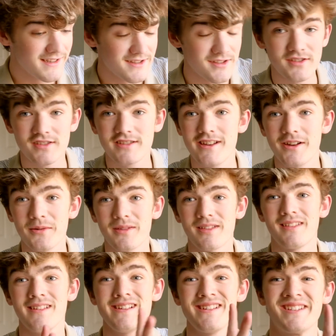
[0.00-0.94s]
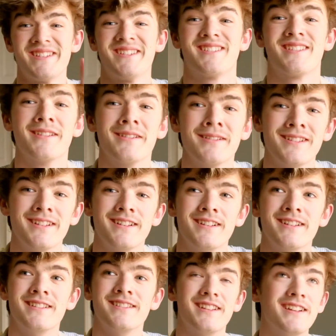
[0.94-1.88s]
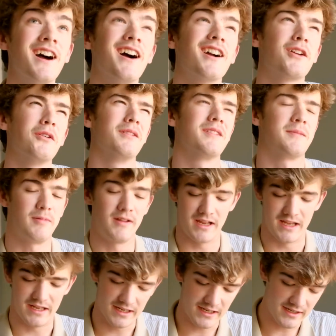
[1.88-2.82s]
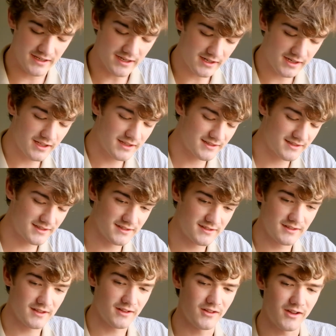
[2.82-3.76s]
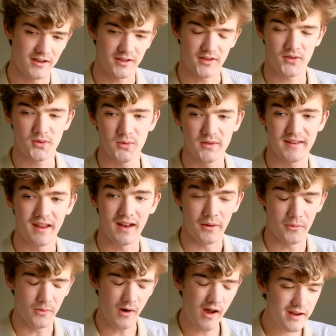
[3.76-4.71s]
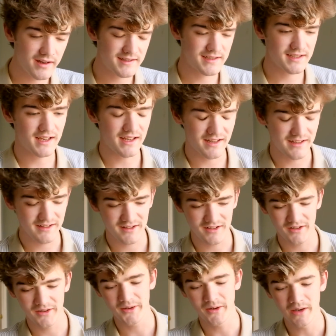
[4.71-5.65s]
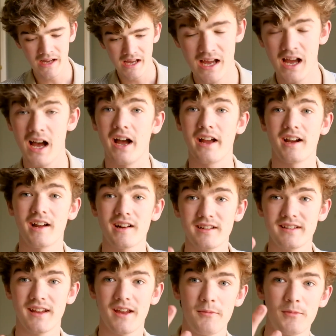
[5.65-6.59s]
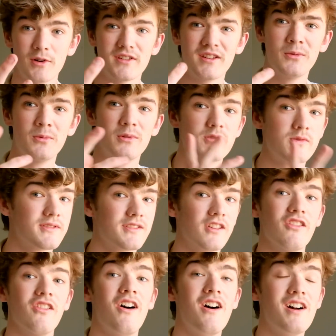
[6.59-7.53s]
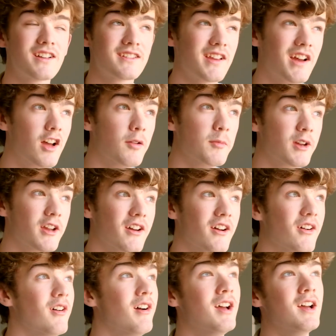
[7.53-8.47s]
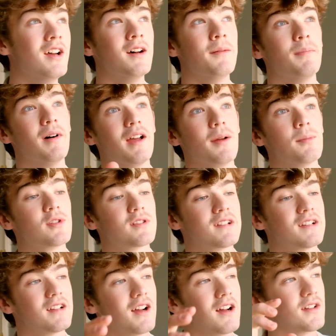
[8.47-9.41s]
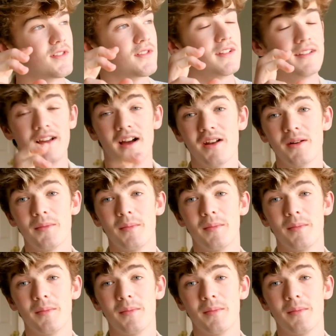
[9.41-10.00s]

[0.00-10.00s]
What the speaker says: So things did not go as planned. I did not get into a lot of schools that I wanted to get into. I got into Emerson, which was a long time ago, but Emerson costs a ton of